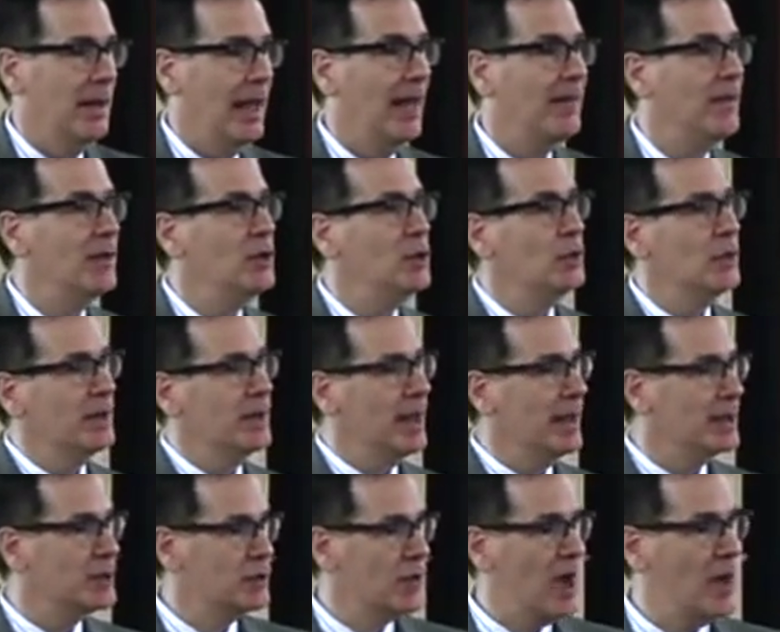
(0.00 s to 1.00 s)
And then you can
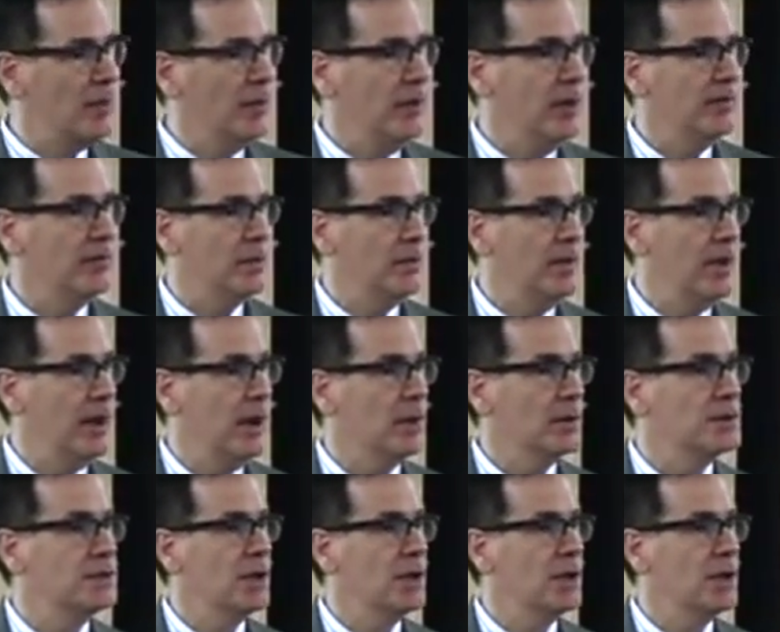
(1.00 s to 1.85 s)
extrapolate from there.